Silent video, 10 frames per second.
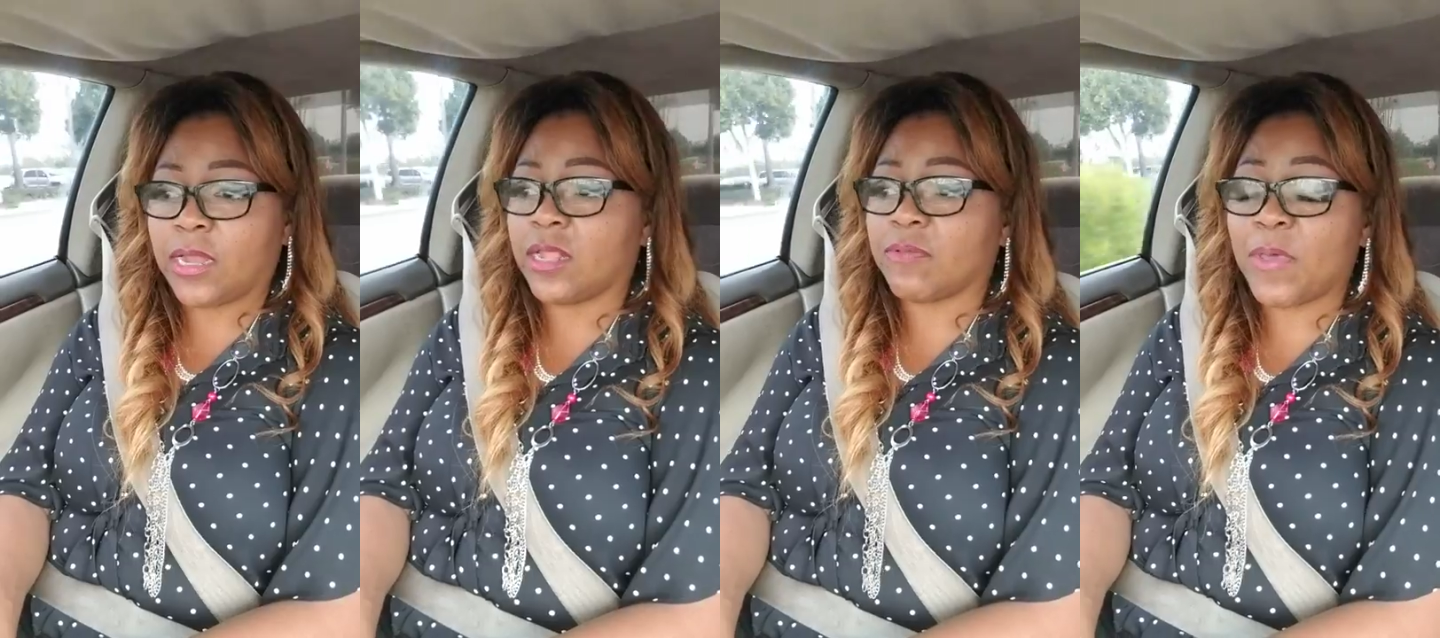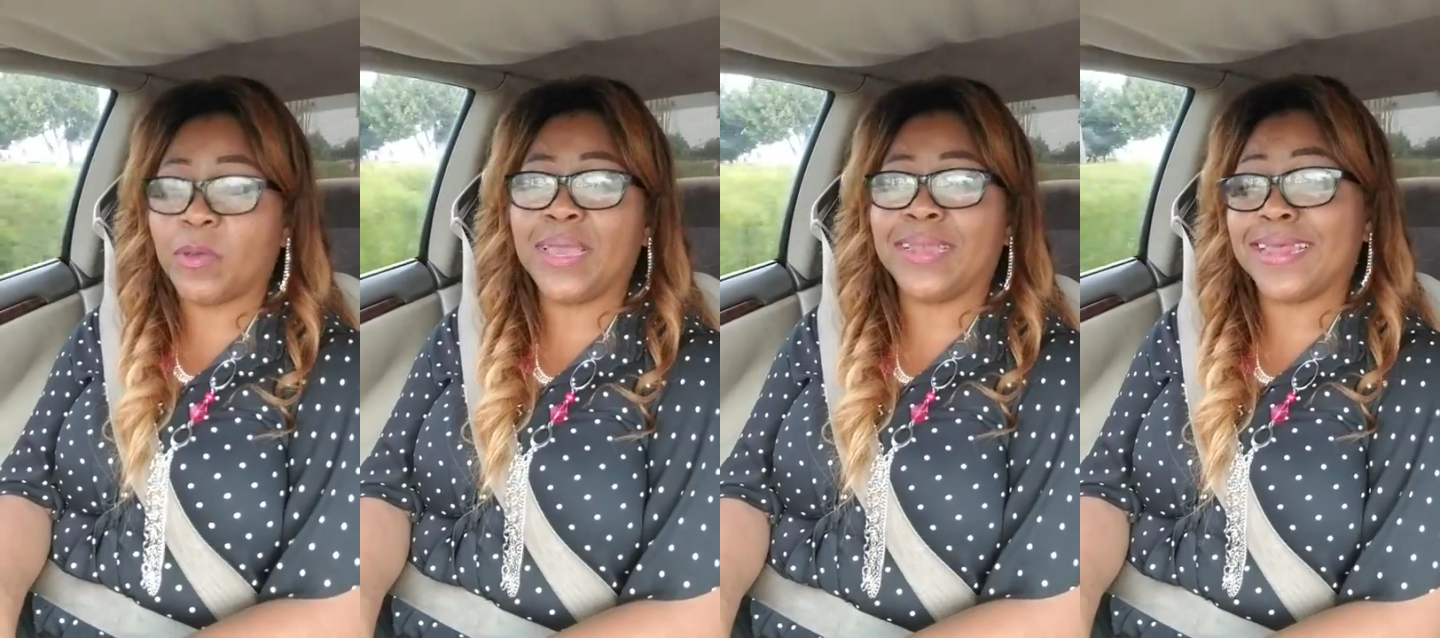and that's
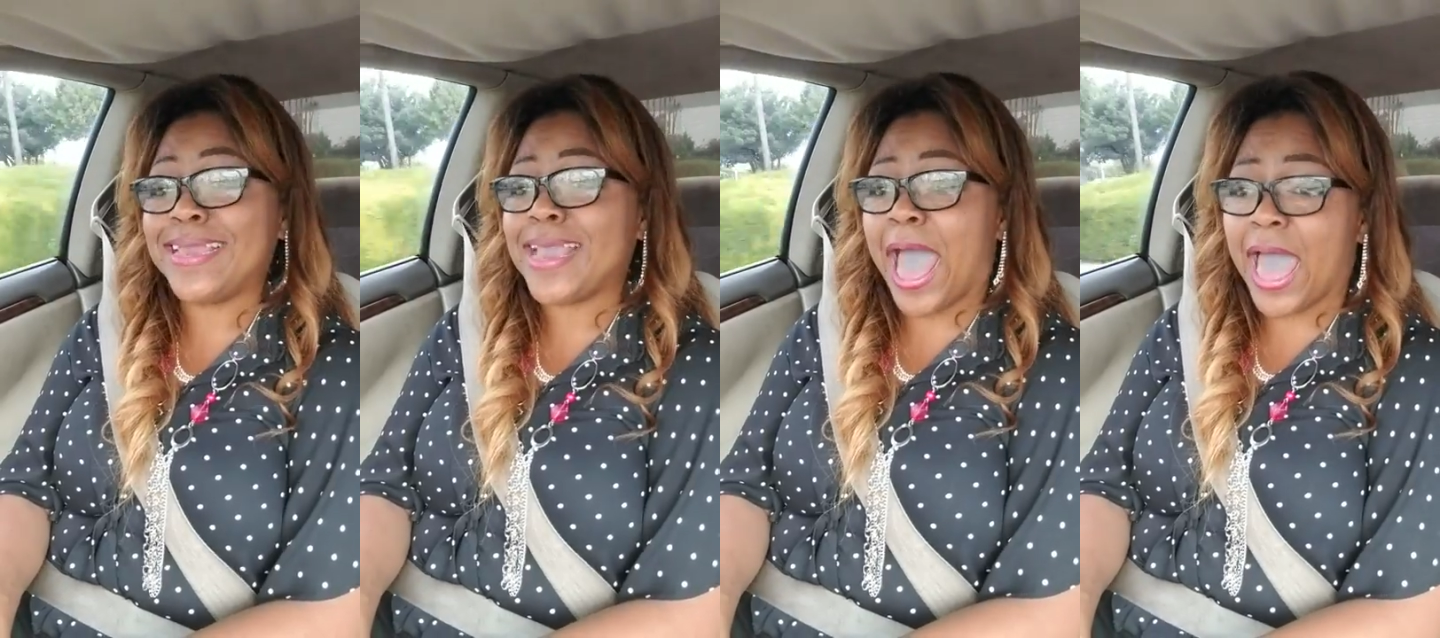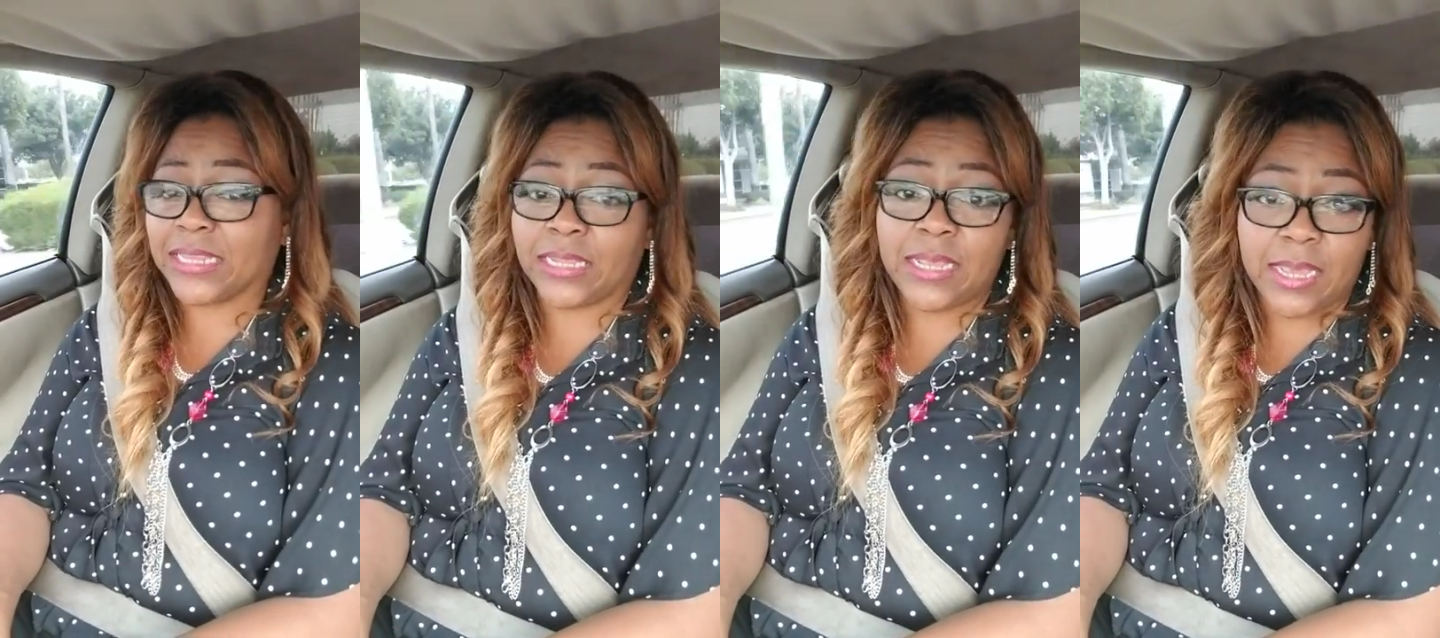spelled
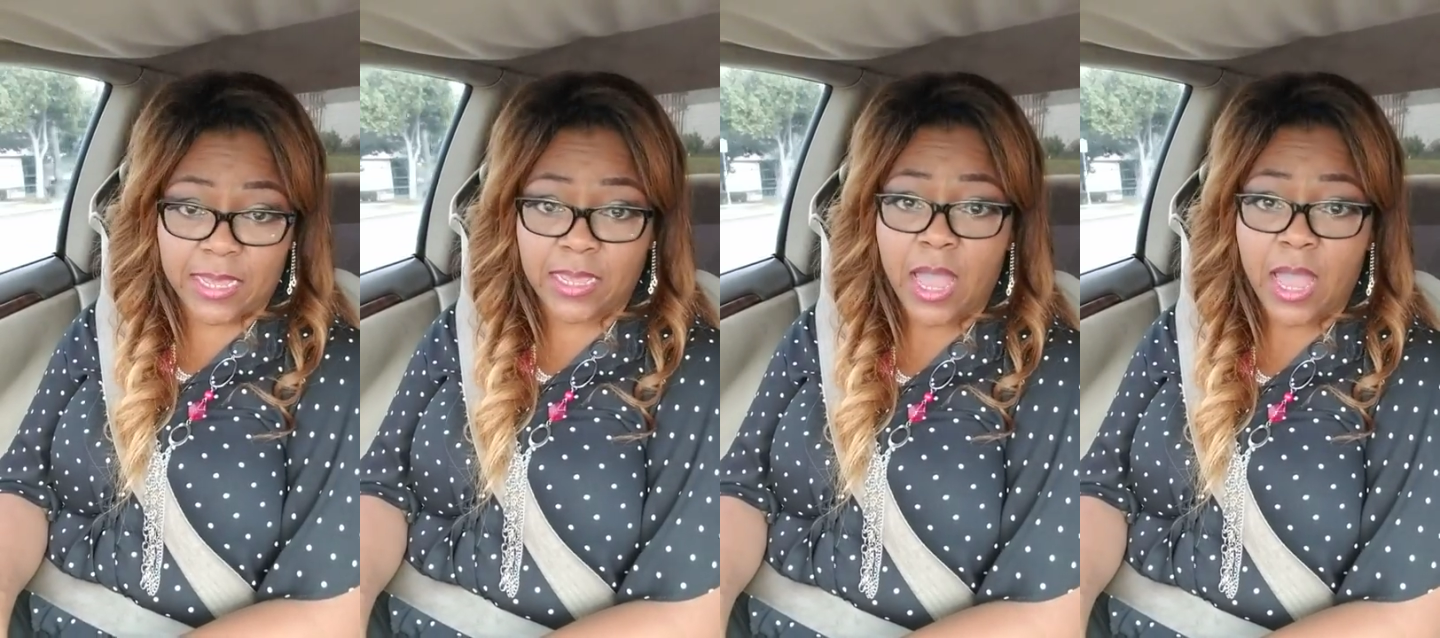N-E-I-C-E.